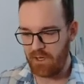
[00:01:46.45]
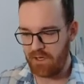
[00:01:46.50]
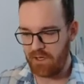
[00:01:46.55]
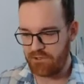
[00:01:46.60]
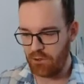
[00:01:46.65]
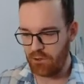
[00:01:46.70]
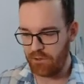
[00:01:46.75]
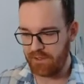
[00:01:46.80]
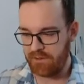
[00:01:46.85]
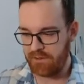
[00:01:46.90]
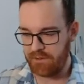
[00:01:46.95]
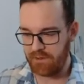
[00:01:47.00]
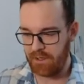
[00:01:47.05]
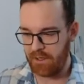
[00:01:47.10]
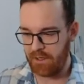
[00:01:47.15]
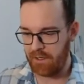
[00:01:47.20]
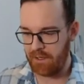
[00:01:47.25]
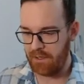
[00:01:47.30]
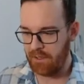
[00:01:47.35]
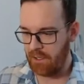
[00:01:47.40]
so you can
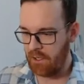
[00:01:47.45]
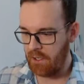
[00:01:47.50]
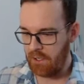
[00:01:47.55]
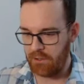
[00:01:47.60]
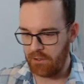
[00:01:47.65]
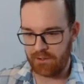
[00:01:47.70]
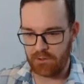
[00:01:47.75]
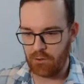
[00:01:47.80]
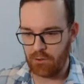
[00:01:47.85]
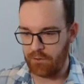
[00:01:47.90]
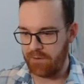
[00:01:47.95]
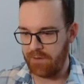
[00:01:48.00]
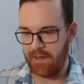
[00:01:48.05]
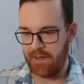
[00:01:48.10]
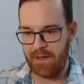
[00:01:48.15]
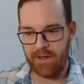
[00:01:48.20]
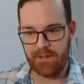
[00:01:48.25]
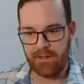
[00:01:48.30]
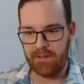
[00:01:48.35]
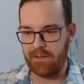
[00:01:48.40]
uh, you can go on
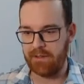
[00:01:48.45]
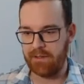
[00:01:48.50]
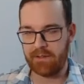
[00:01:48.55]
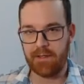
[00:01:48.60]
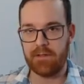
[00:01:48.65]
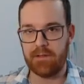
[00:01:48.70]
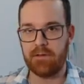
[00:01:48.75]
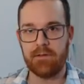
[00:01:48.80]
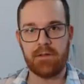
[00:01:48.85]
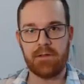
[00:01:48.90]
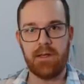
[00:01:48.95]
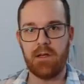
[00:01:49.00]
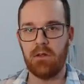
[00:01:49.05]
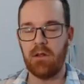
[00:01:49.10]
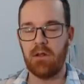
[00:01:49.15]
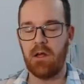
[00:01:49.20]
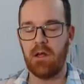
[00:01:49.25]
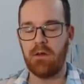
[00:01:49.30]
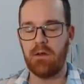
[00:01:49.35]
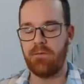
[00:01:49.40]
that and then get get a
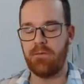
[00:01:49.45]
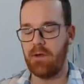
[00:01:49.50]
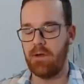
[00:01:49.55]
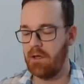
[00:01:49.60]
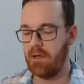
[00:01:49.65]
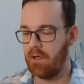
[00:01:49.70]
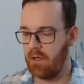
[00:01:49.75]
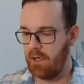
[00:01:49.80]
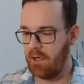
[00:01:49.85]
lot of uh,